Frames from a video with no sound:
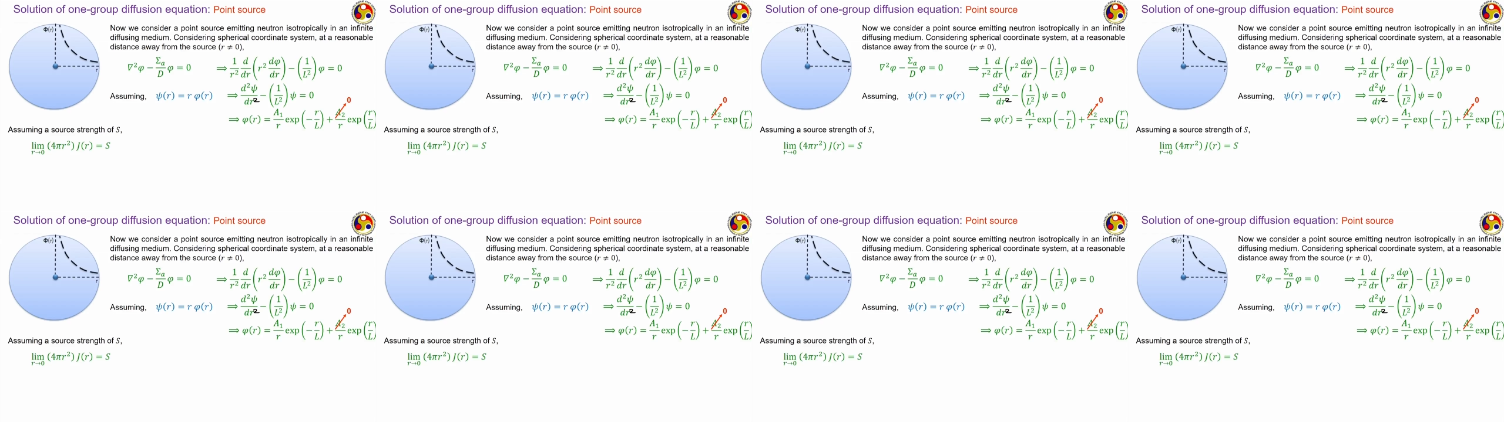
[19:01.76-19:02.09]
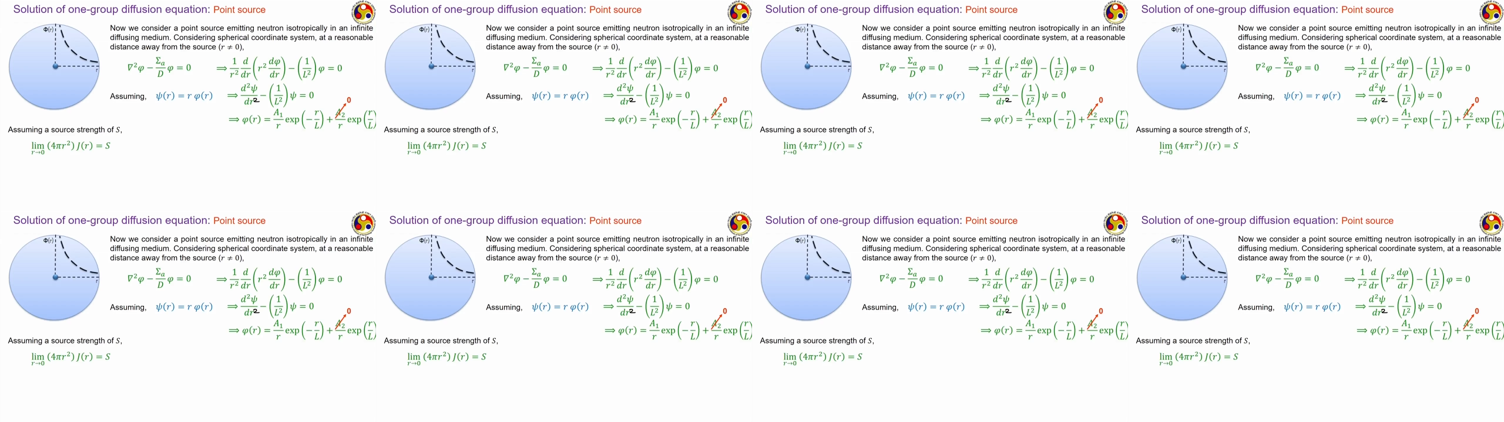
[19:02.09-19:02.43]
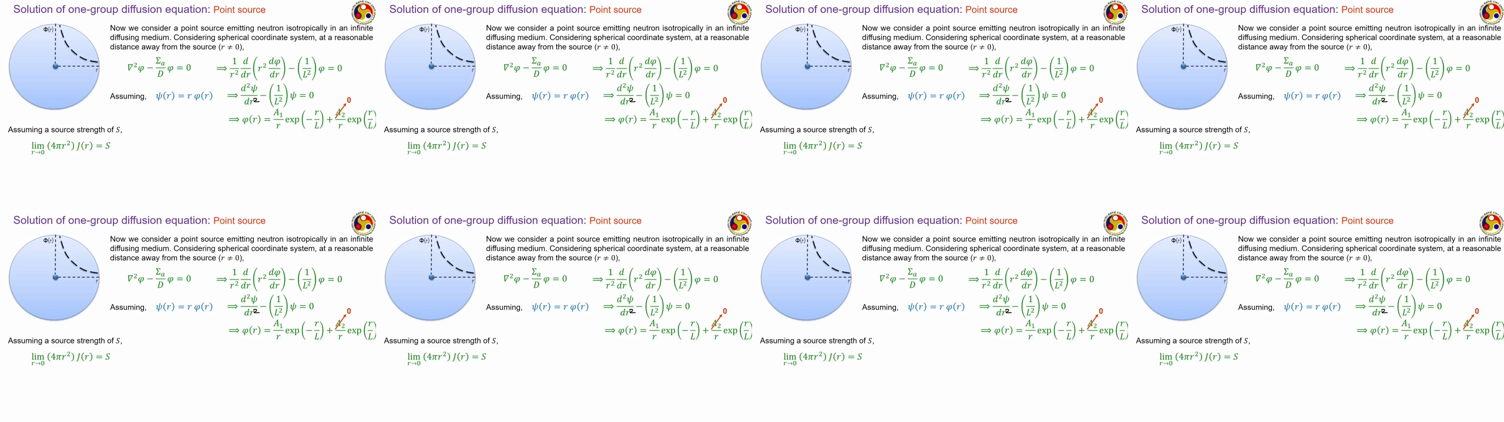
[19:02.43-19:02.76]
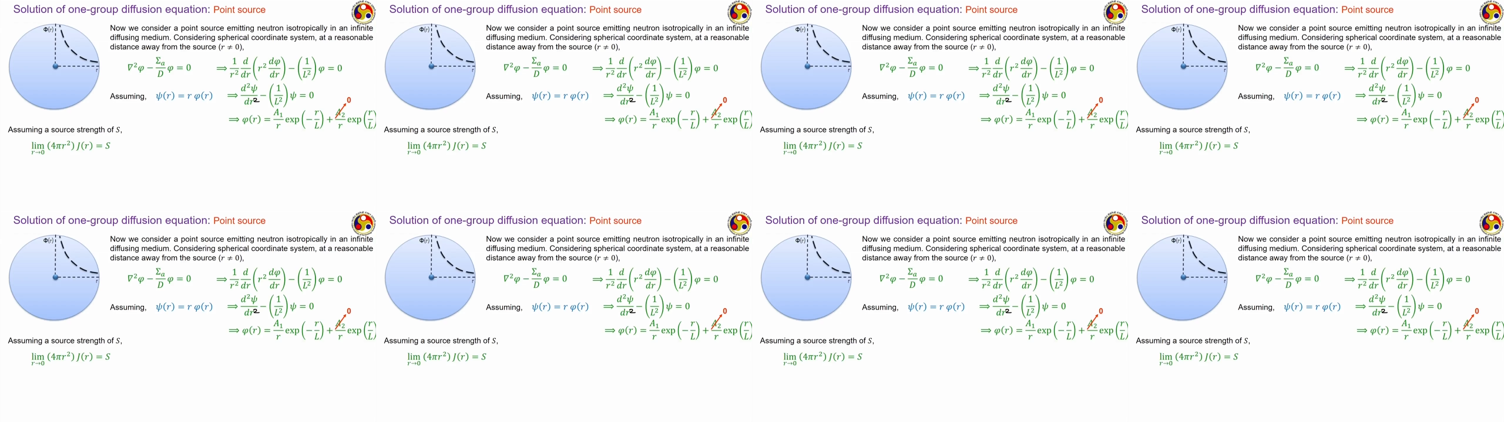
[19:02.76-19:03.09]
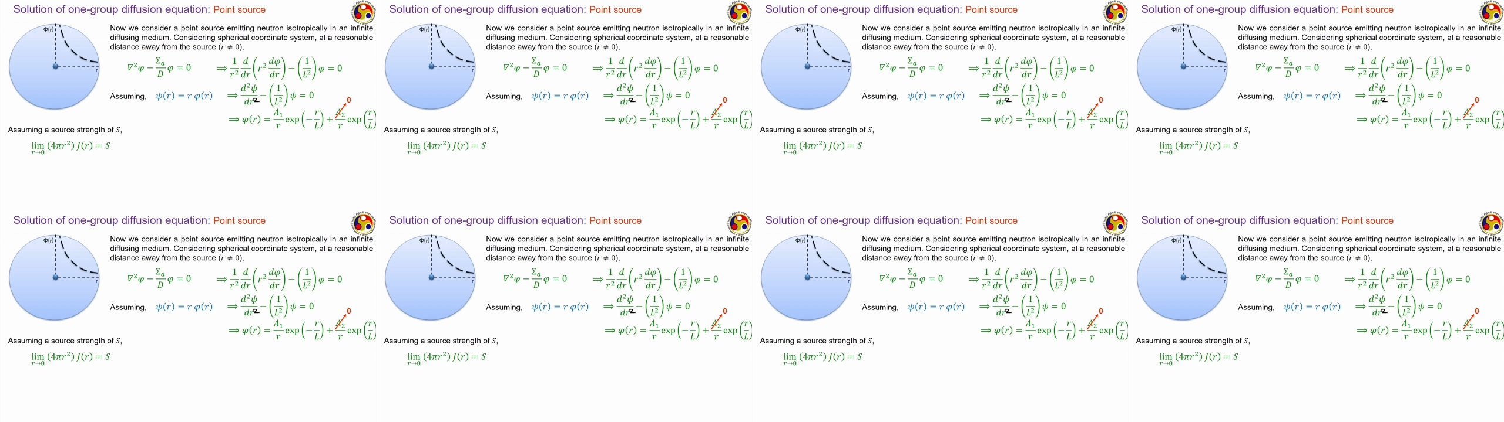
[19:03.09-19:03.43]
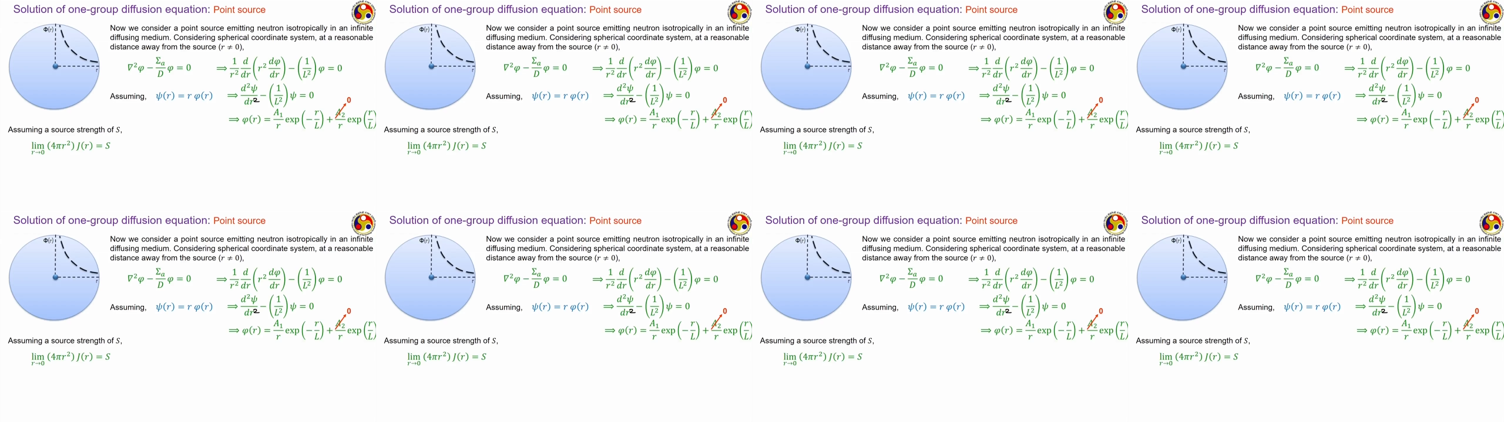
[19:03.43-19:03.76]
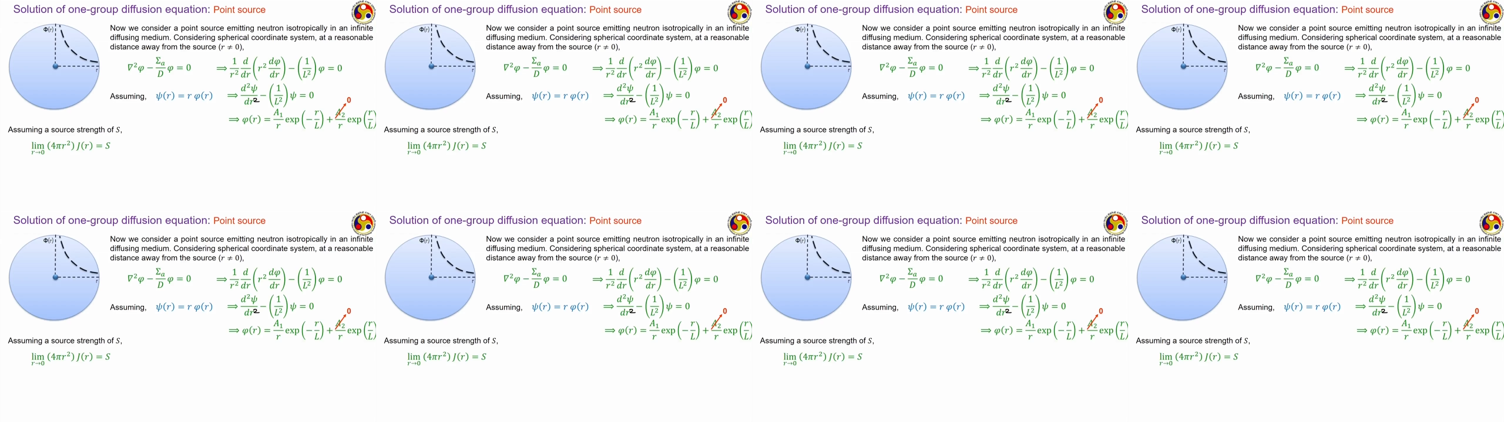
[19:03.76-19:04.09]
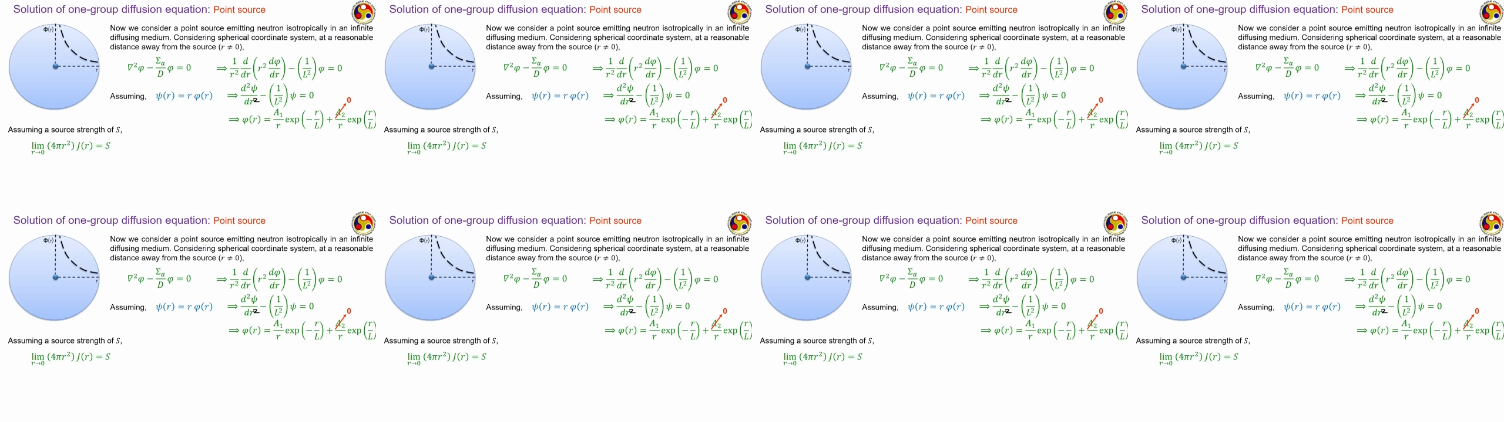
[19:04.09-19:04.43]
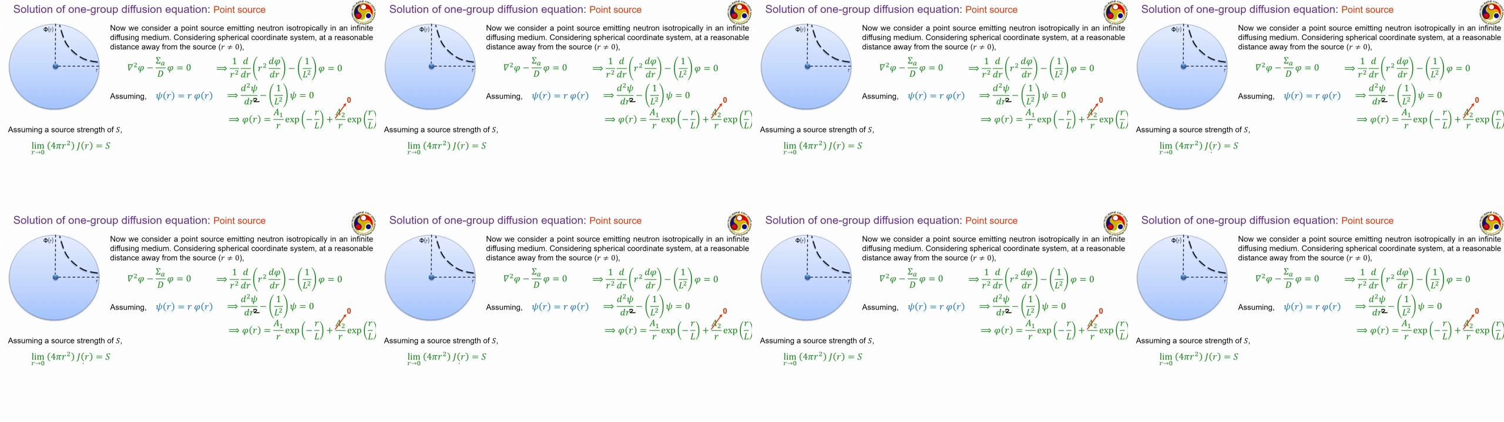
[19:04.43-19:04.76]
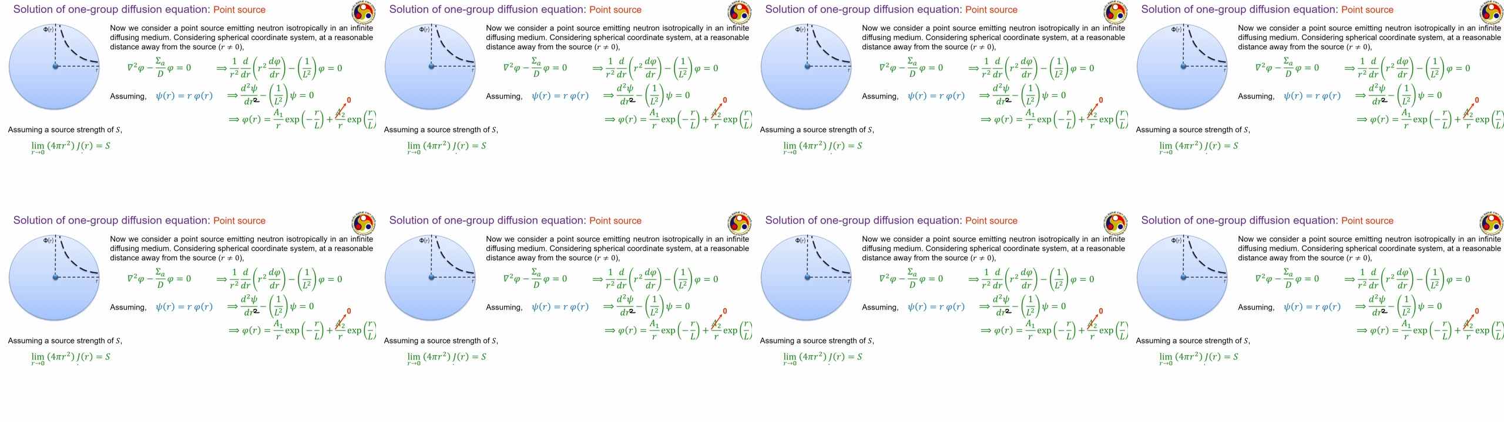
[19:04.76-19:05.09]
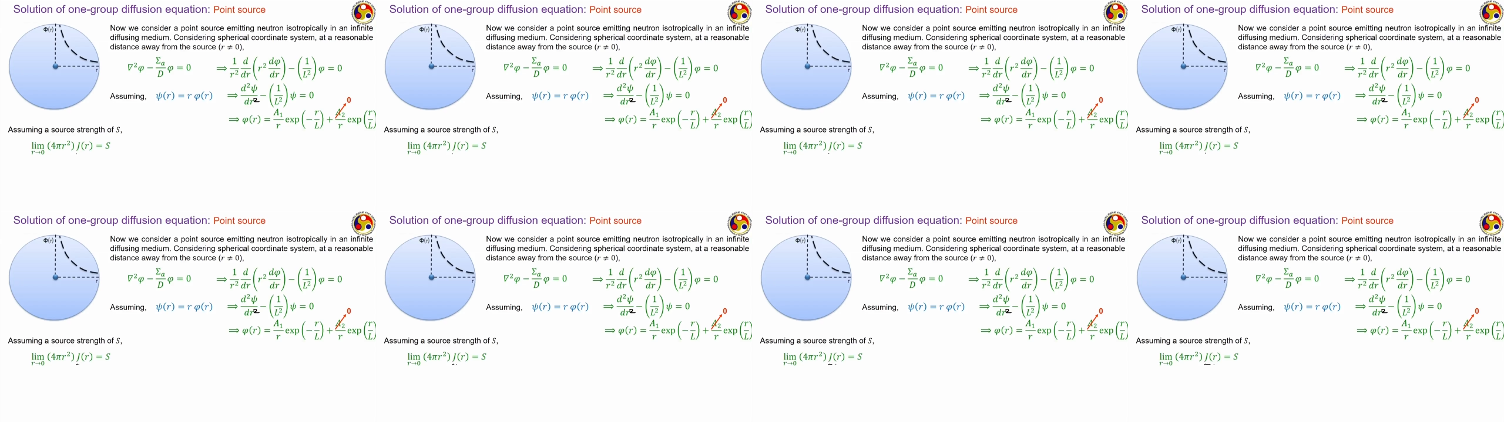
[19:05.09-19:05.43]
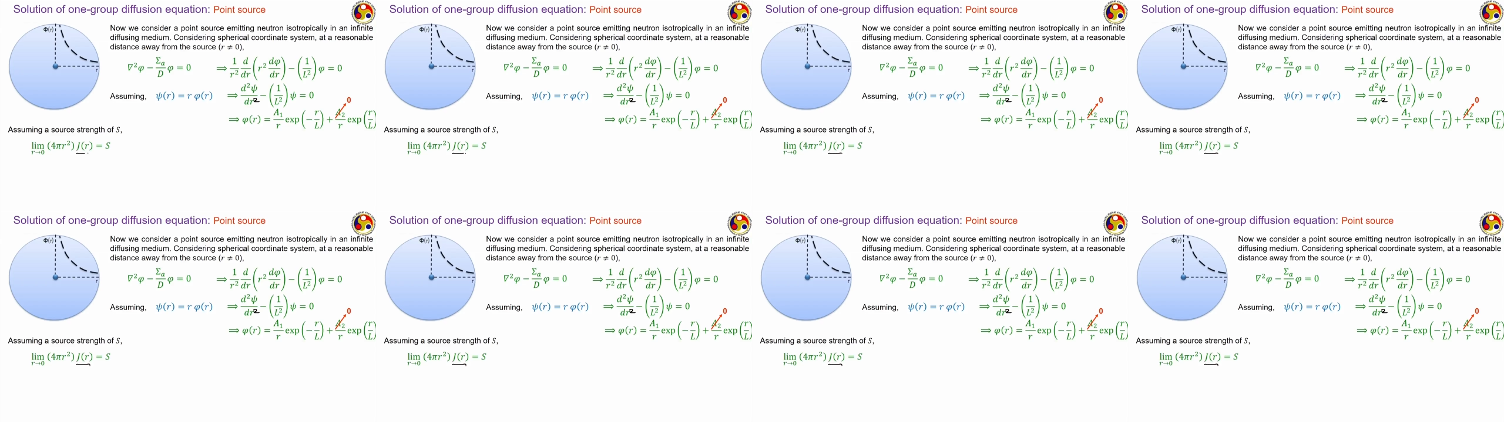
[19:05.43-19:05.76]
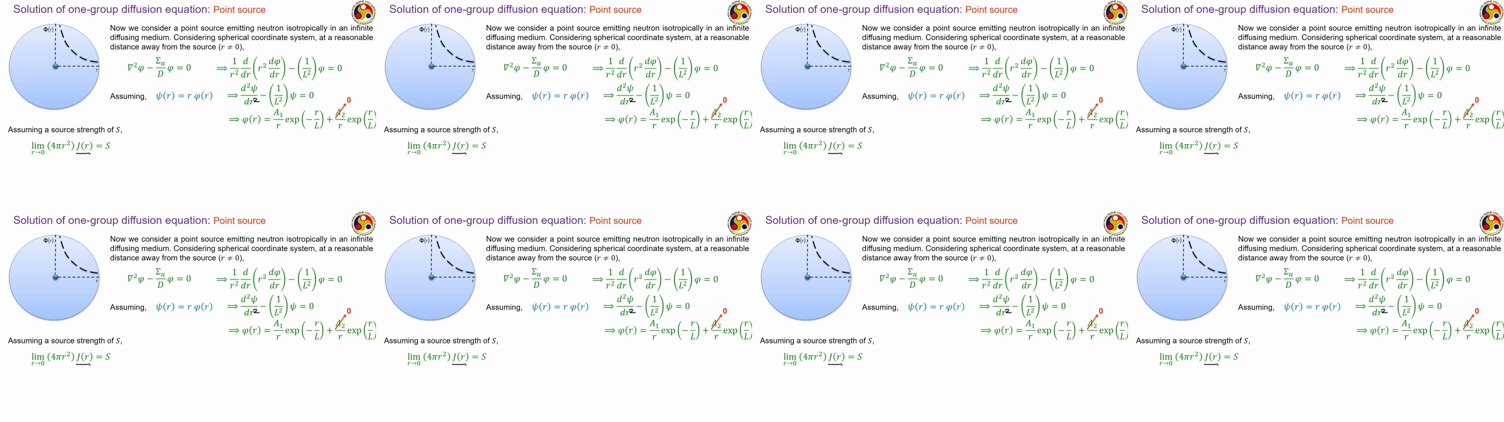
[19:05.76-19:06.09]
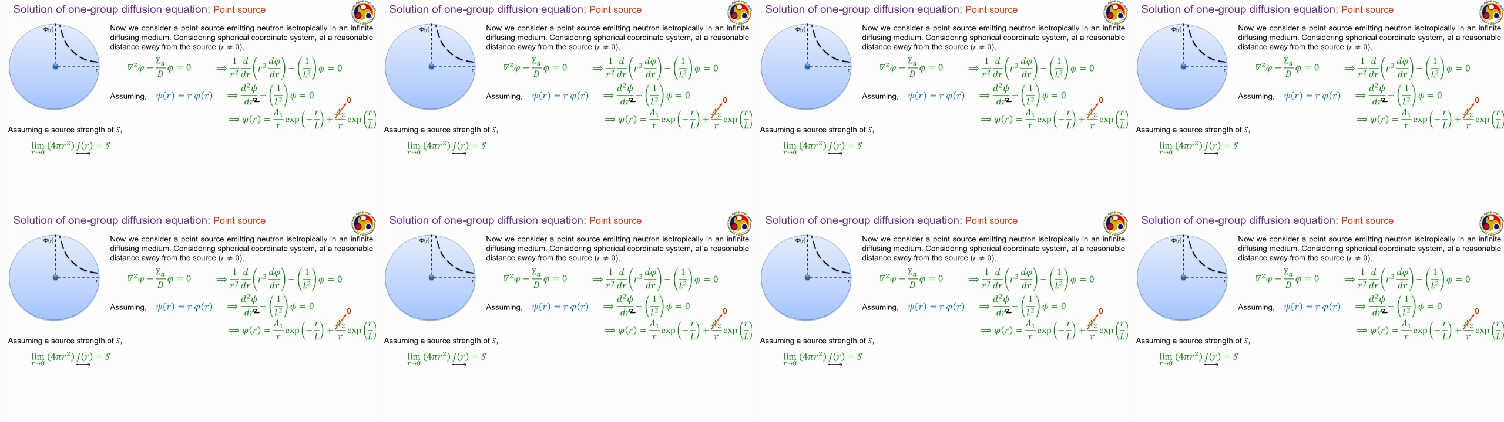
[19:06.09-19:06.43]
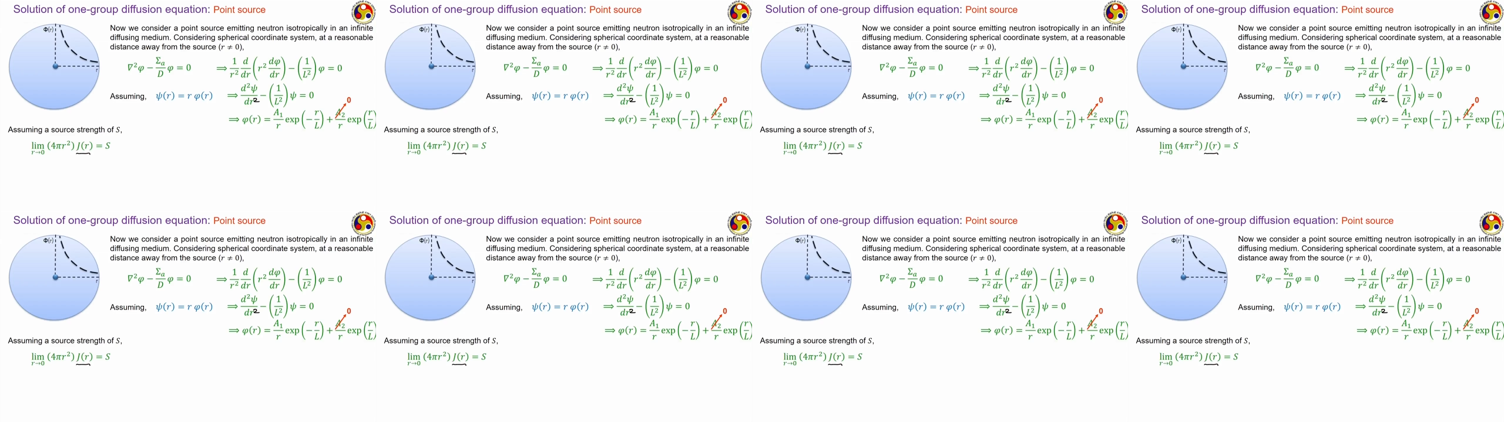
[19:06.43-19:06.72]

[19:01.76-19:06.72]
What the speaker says: No face is visible, so there are no lips to read.